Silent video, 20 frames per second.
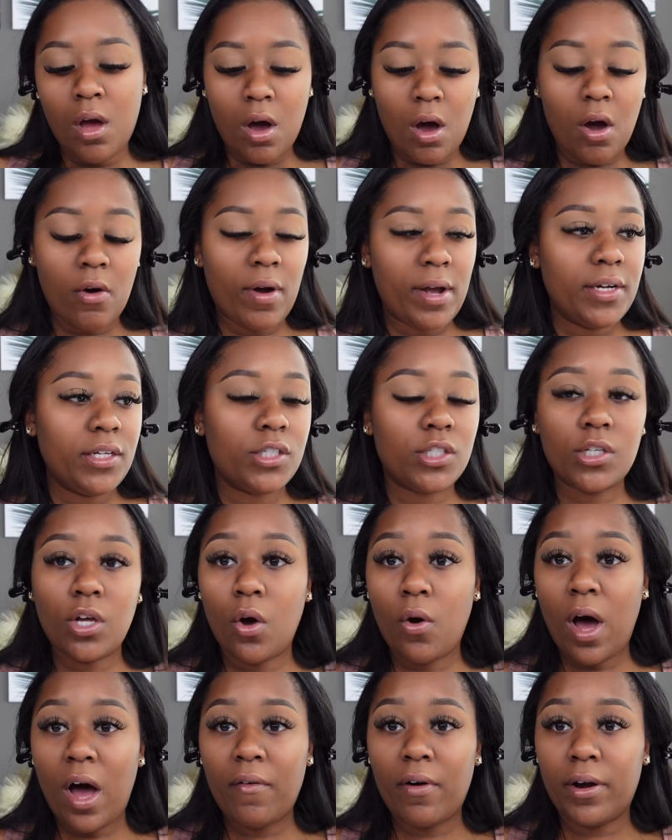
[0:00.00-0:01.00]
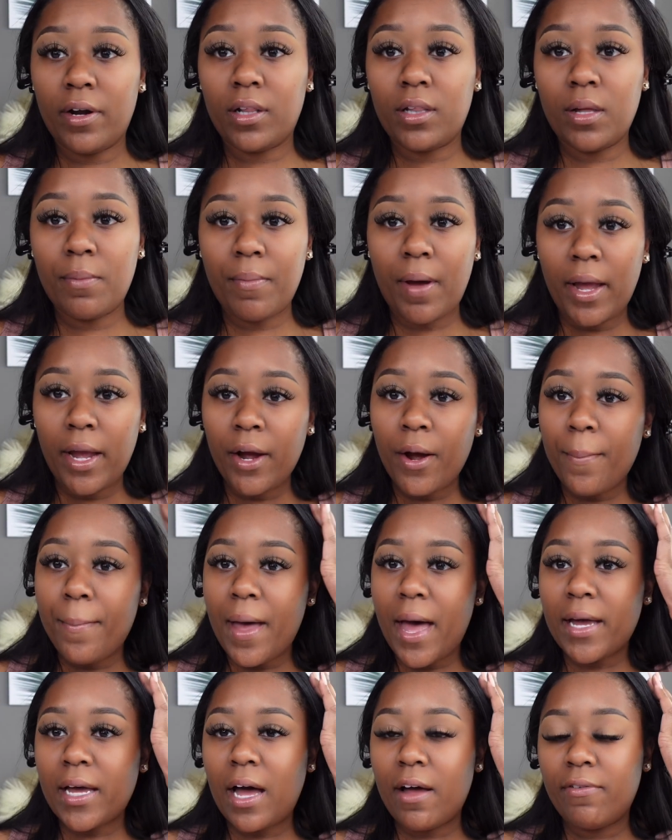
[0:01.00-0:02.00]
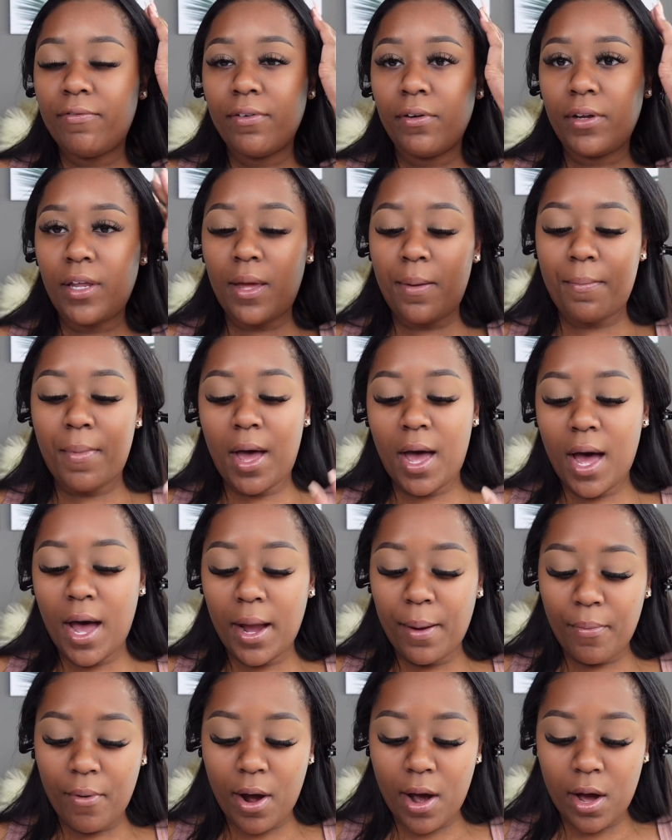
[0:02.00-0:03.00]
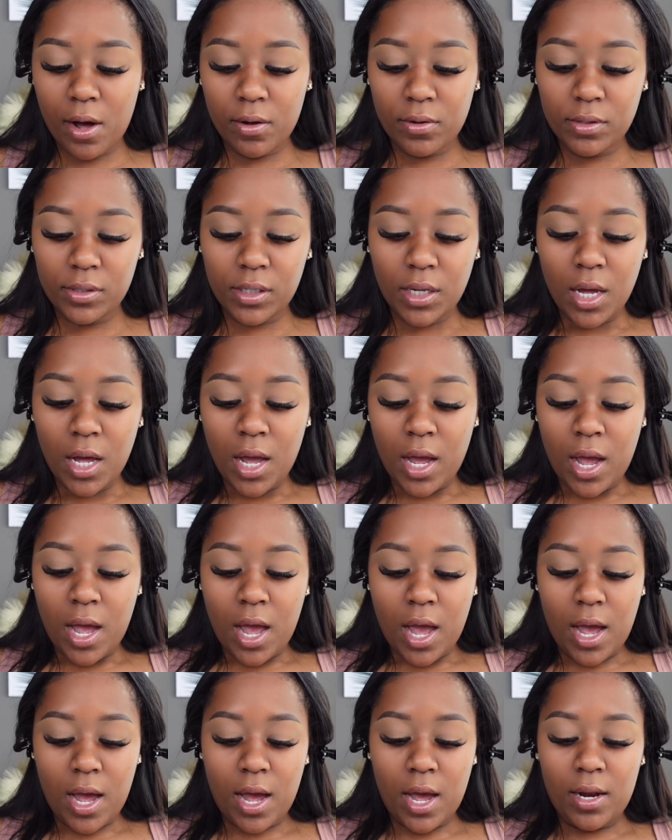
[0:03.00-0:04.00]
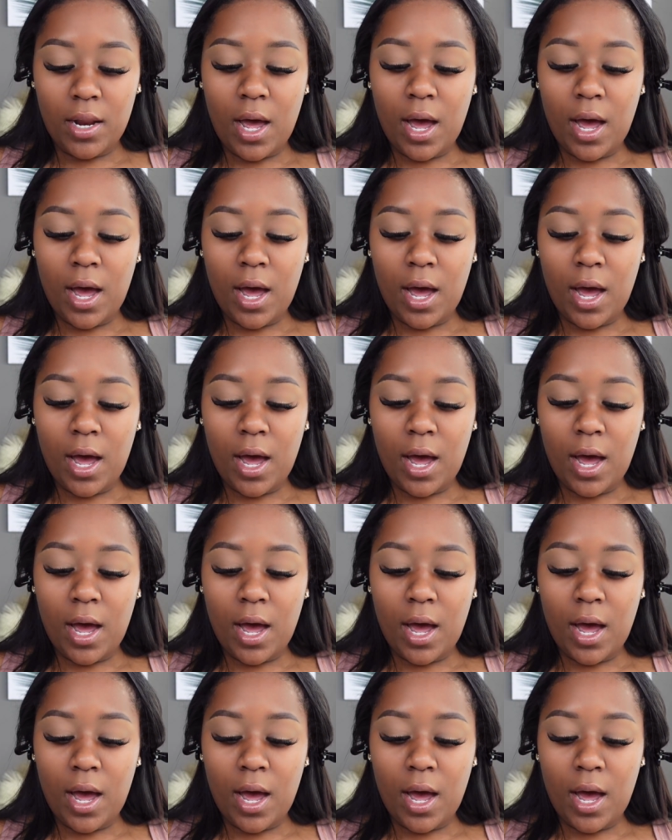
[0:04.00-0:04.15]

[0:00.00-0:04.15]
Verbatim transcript: All right, so I've already clipped my hair back, I filled in my eyebrows, and